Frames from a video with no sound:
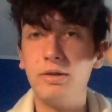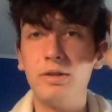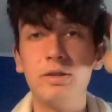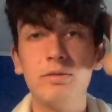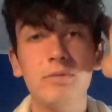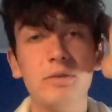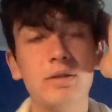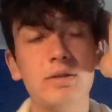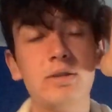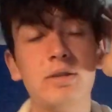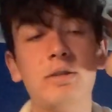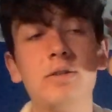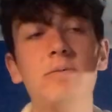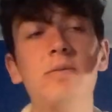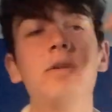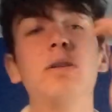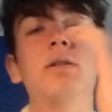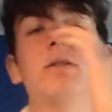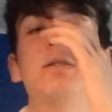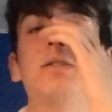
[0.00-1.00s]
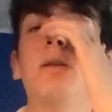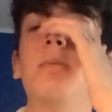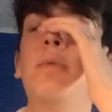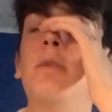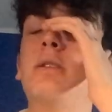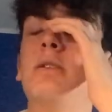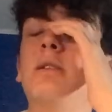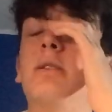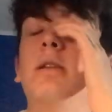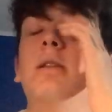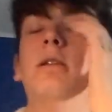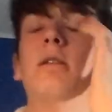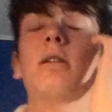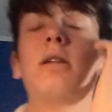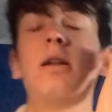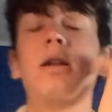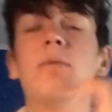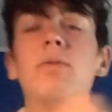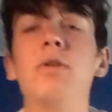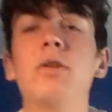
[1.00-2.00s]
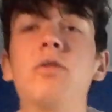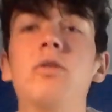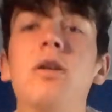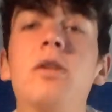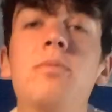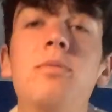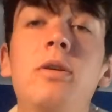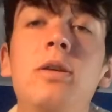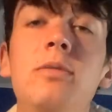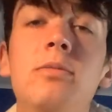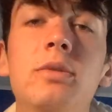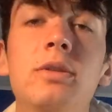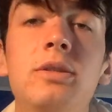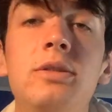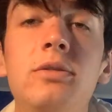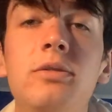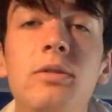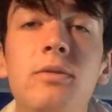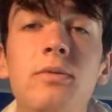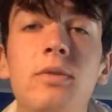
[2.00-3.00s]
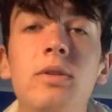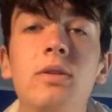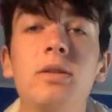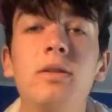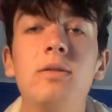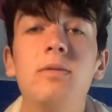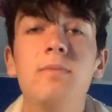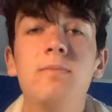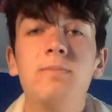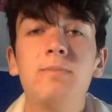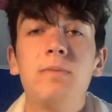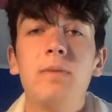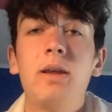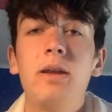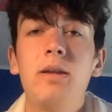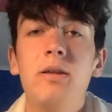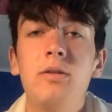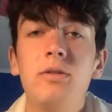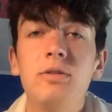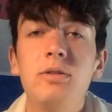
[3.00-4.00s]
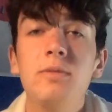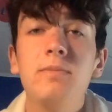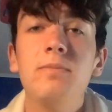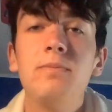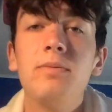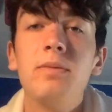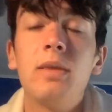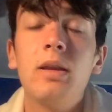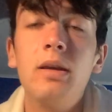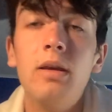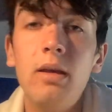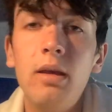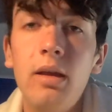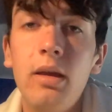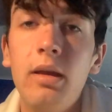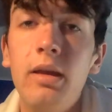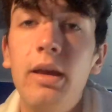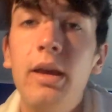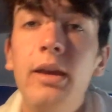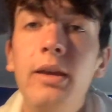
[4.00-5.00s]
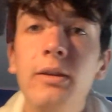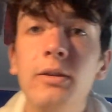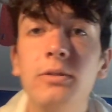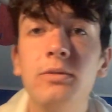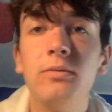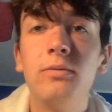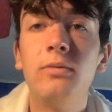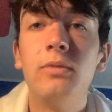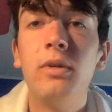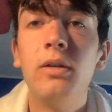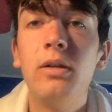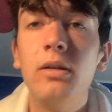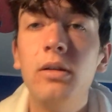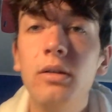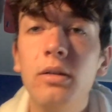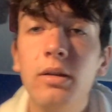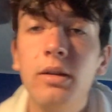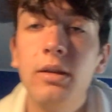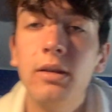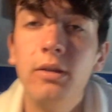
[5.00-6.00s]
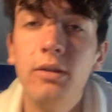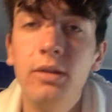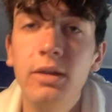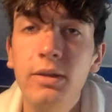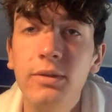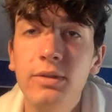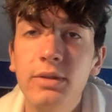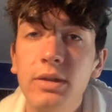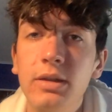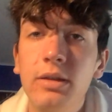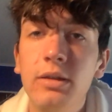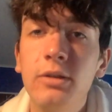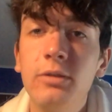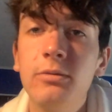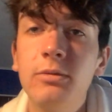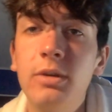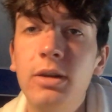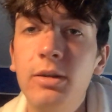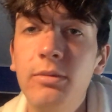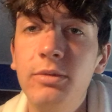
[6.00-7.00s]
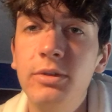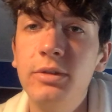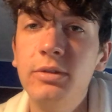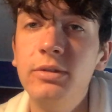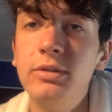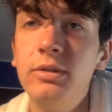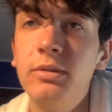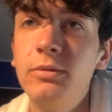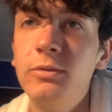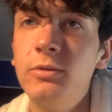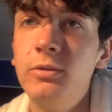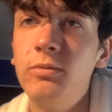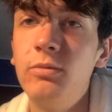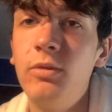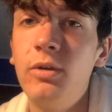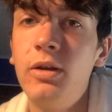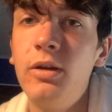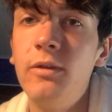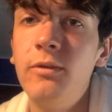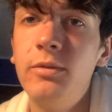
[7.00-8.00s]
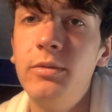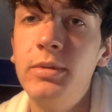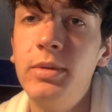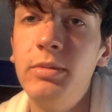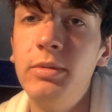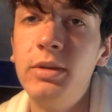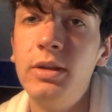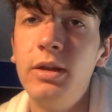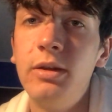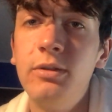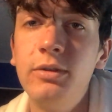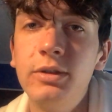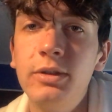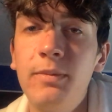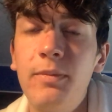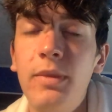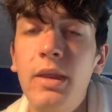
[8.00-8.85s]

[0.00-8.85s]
This makes sense because that means that they did not have the correct pigments to convert the light energy. A is wrong. Yellow-leaf seedlings weren't able to absorb water from the paper towels.